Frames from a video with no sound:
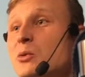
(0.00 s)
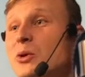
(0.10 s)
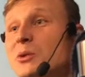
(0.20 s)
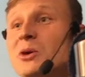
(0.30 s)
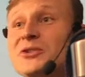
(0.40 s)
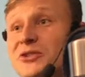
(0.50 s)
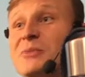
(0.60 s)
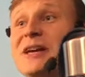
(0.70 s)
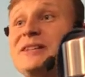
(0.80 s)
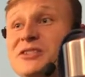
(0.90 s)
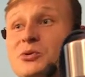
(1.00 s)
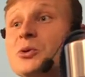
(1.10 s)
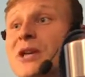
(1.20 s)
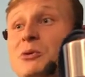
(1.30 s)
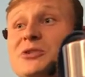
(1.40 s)
We want to make this
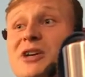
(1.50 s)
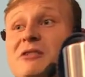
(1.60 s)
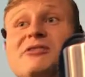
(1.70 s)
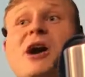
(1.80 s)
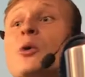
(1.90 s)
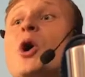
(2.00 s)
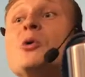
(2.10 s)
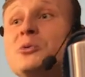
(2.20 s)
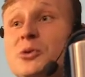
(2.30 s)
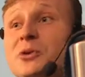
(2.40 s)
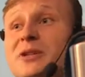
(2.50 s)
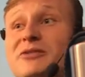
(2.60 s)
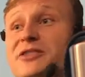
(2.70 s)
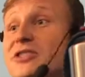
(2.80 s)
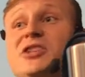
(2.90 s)
route ourselves, our own route.
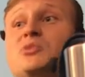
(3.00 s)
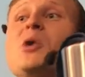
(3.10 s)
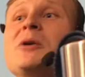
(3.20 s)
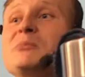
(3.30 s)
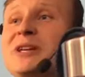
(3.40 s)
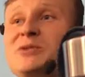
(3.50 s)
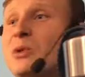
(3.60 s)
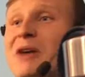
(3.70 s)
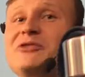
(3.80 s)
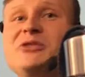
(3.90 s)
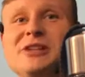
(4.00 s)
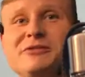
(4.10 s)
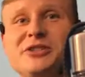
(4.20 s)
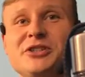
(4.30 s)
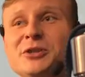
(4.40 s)
If it's just one place we have to
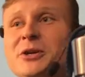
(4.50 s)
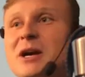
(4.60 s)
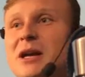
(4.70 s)
deliver to,